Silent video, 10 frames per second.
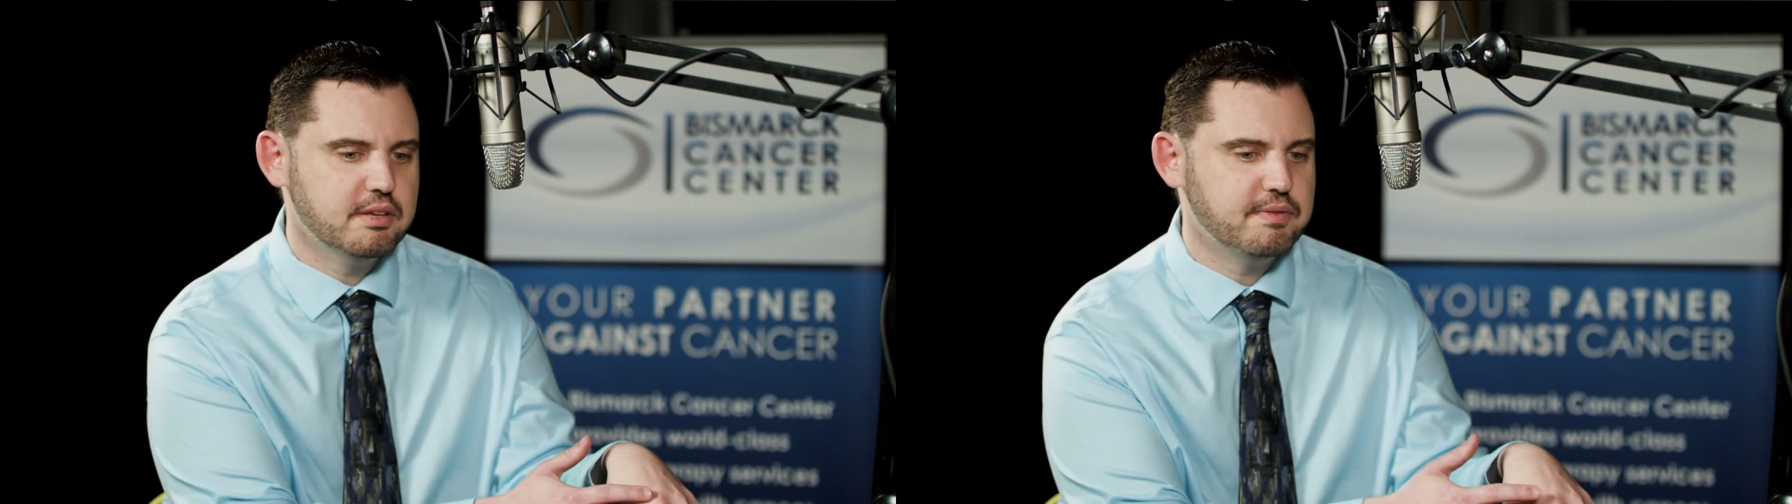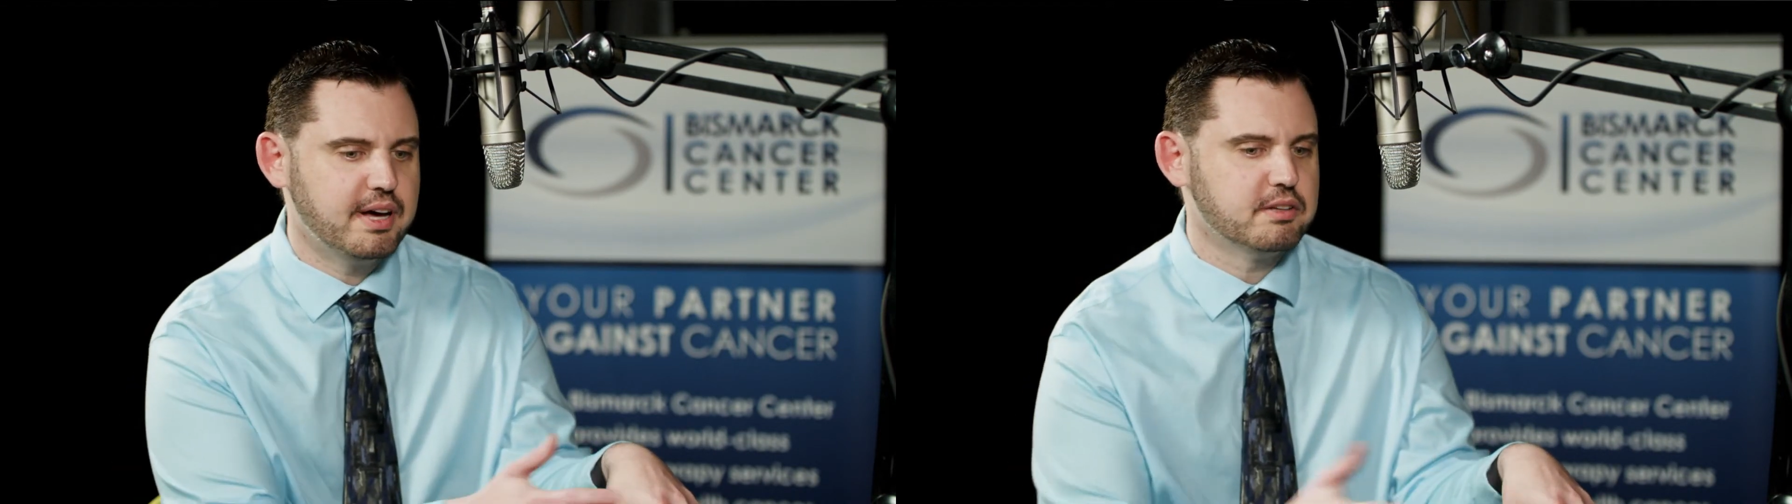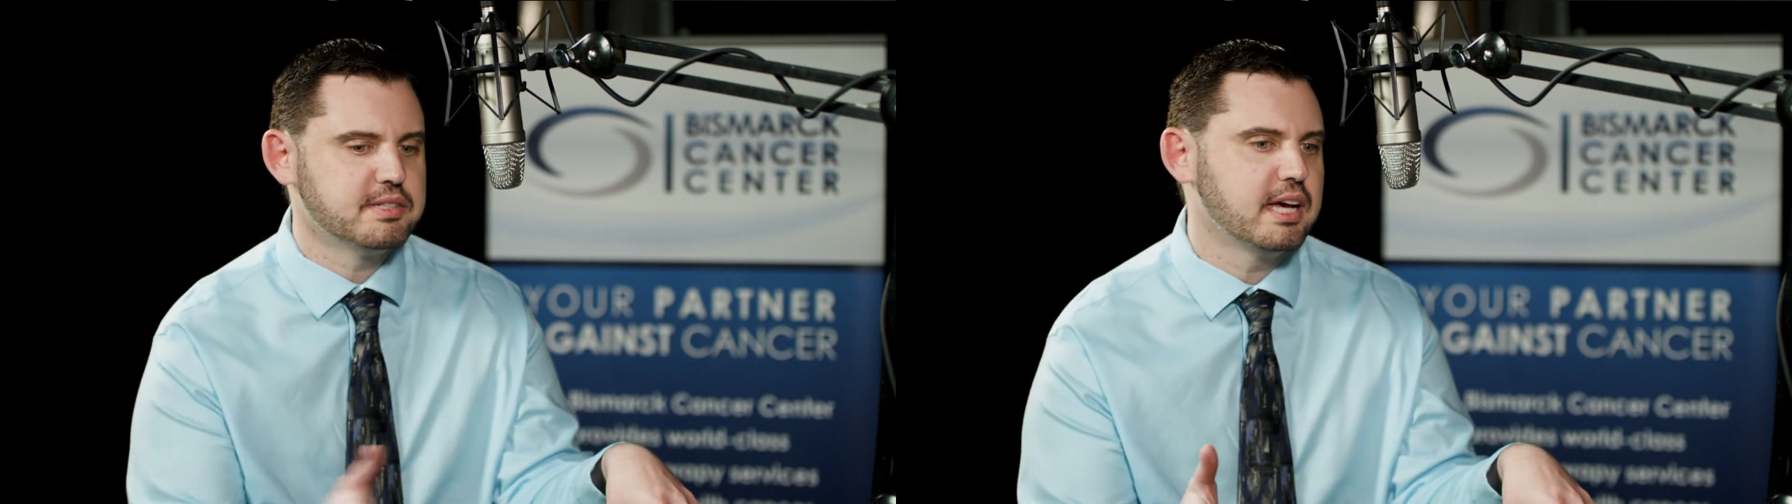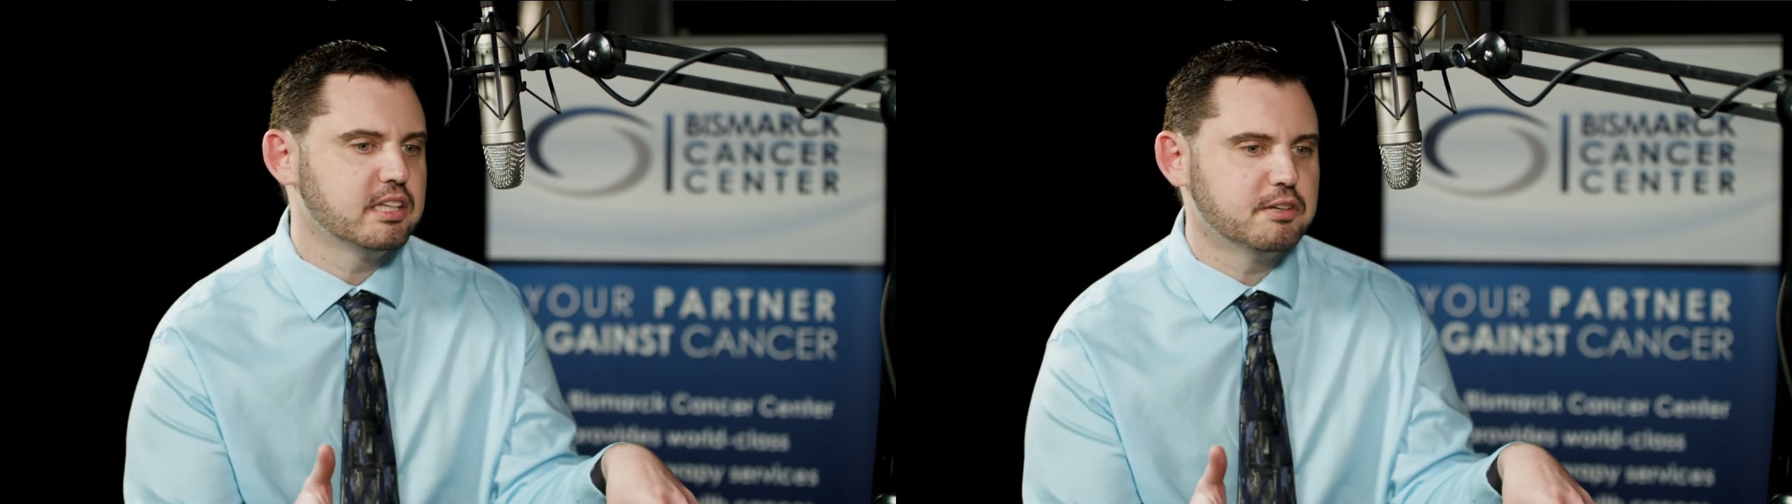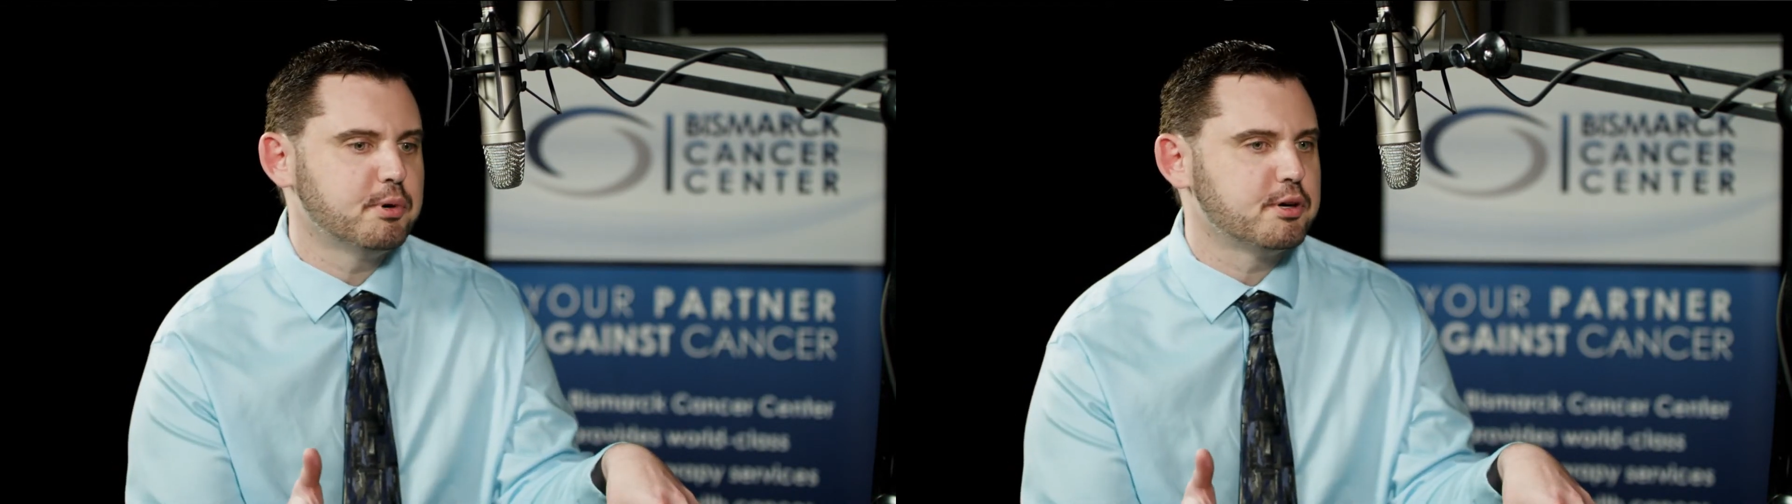final
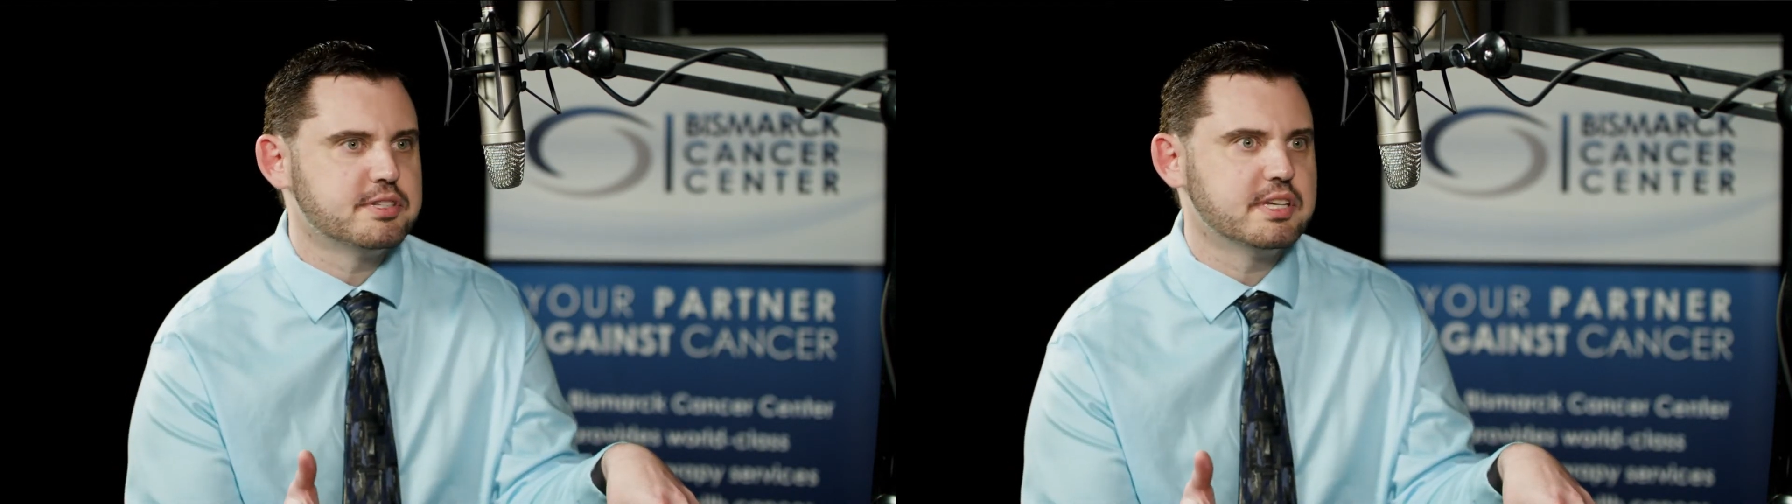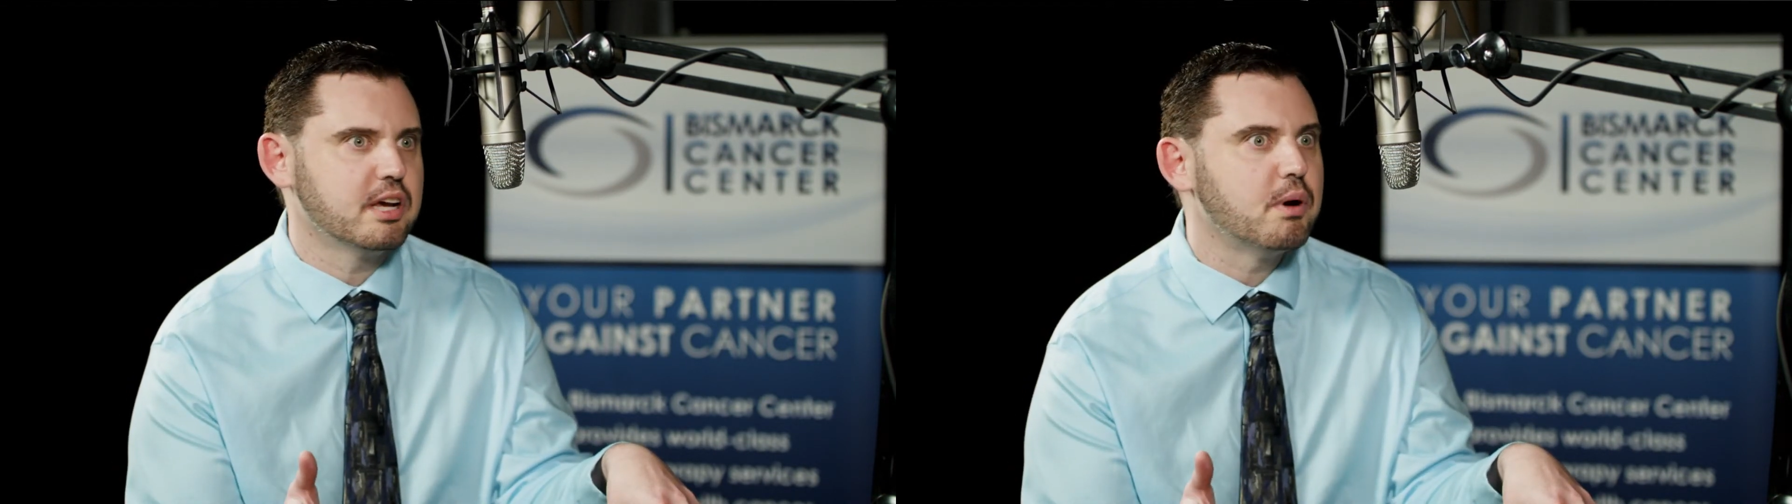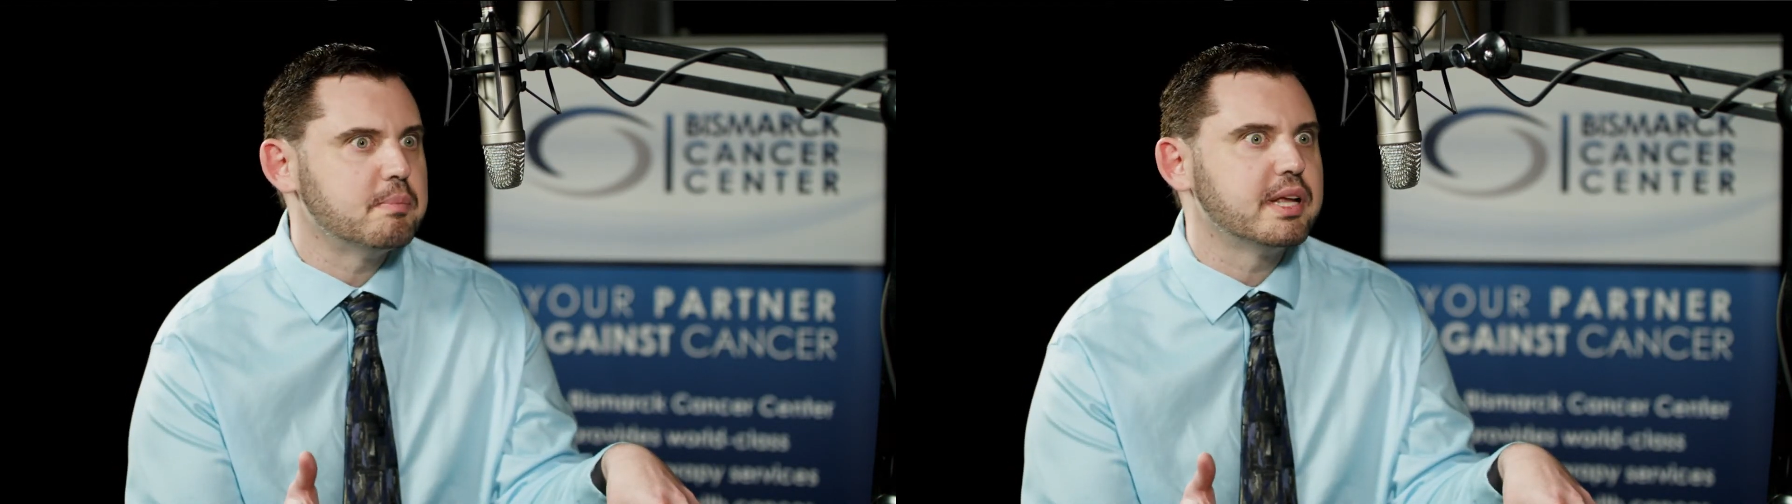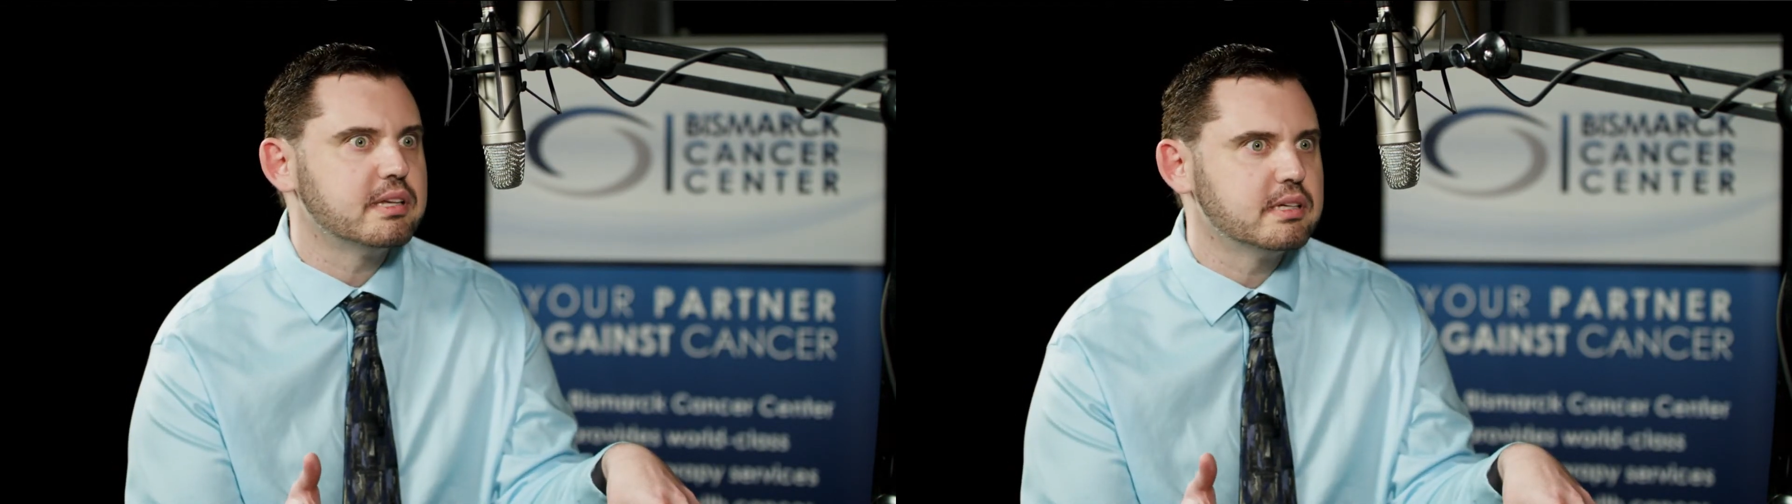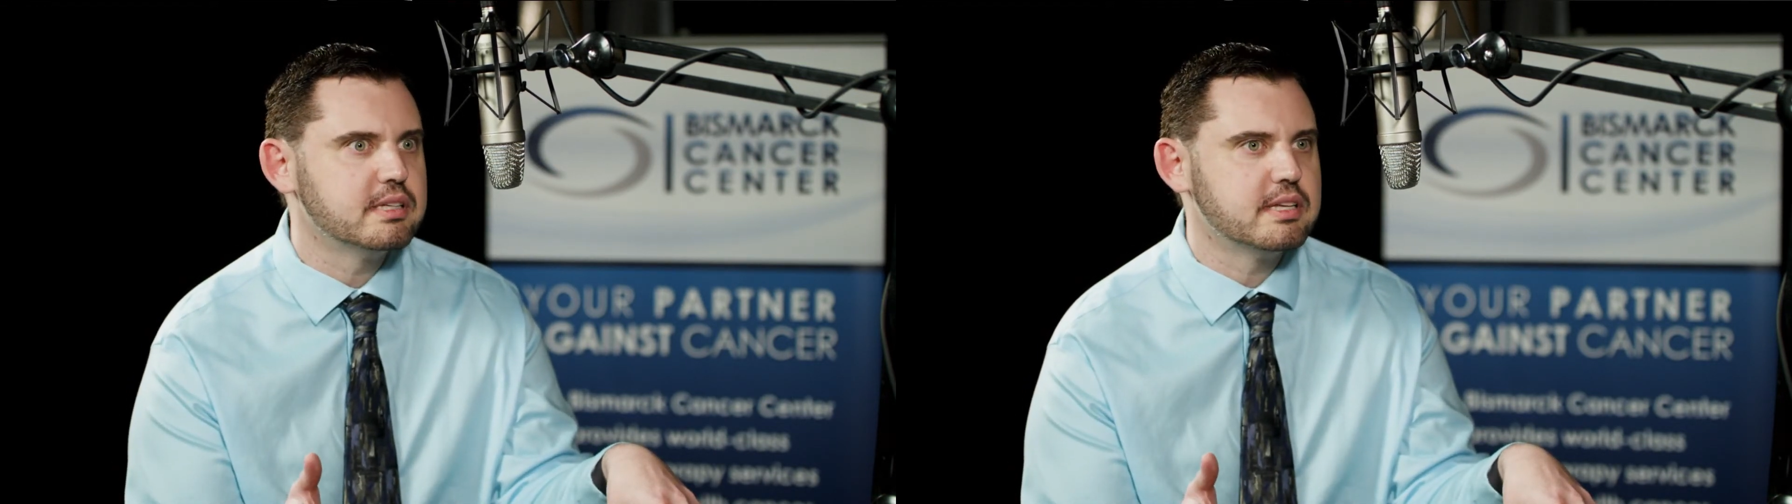cycle of purchasing equipment.
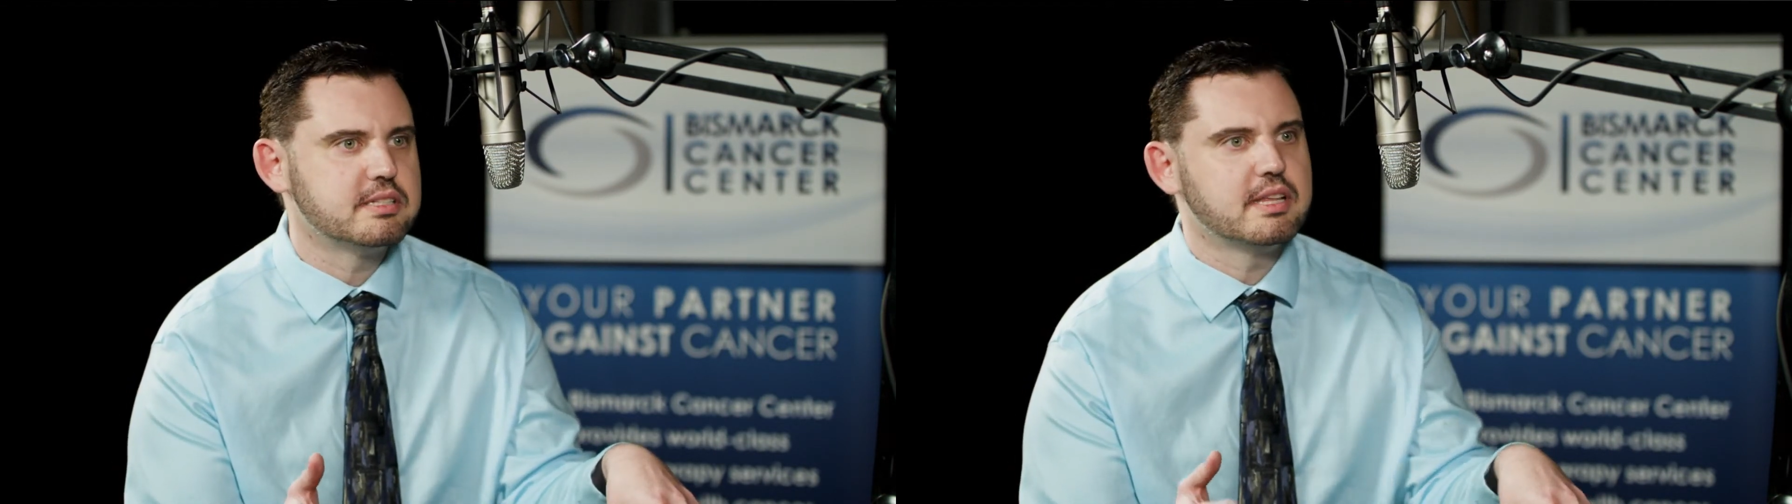It's